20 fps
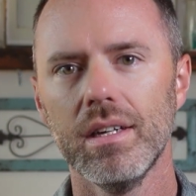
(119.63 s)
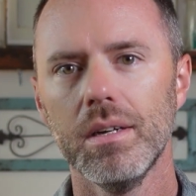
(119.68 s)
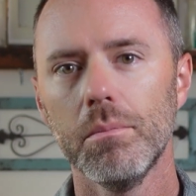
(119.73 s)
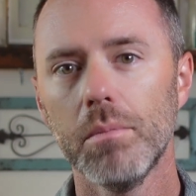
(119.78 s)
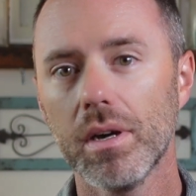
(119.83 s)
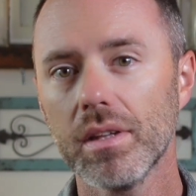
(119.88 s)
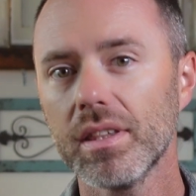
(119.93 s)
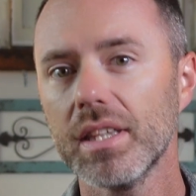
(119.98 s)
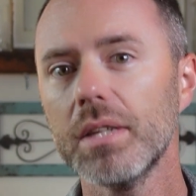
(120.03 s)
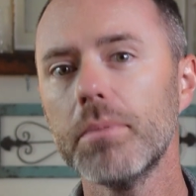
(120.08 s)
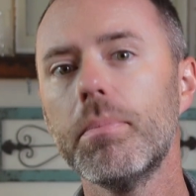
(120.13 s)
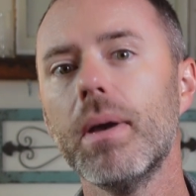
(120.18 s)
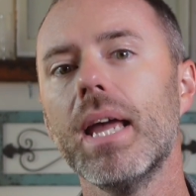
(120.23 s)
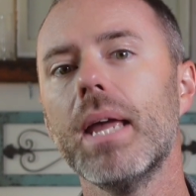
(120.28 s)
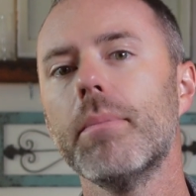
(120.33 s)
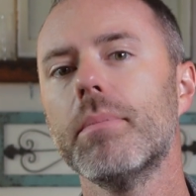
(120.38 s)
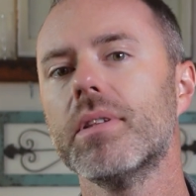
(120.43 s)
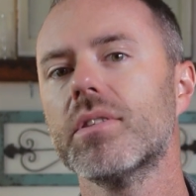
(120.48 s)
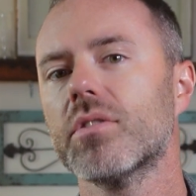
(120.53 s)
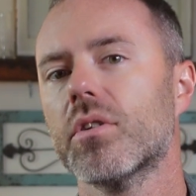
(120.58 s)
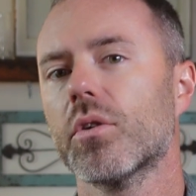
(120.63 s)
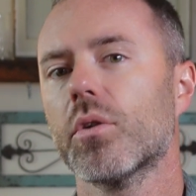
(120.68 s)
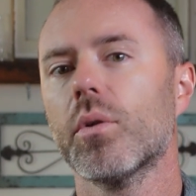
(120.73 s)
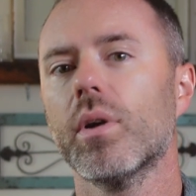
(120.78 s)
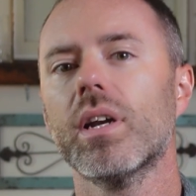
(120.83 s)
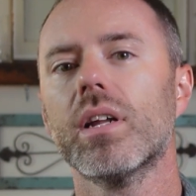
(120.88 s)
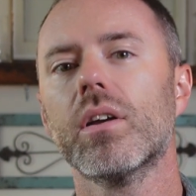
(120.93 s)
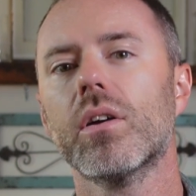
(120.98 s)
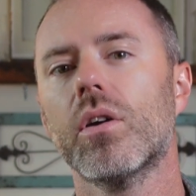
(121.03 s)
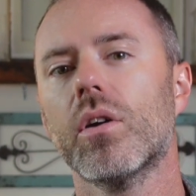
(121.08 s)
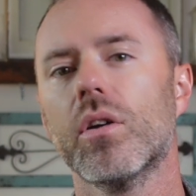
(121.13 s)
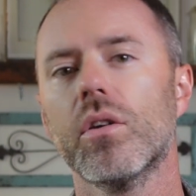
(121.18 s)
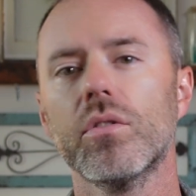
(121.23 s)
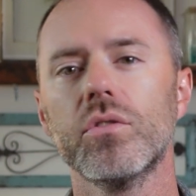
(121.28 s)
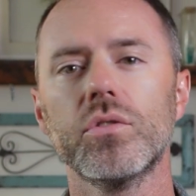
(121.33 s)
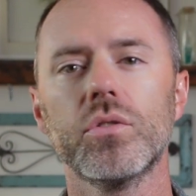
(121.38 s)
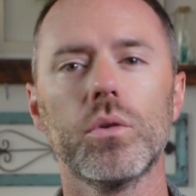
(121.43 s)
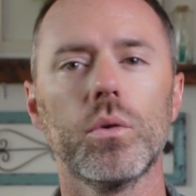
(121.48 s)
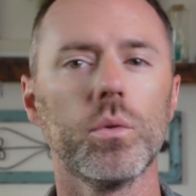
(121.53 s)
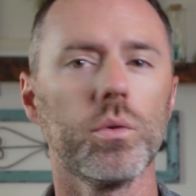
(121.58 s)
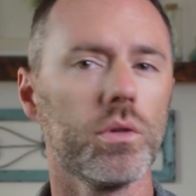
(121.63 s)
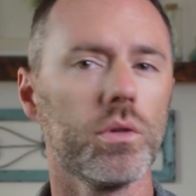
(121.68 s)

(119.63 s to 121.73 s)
Monthly payments on credit cards or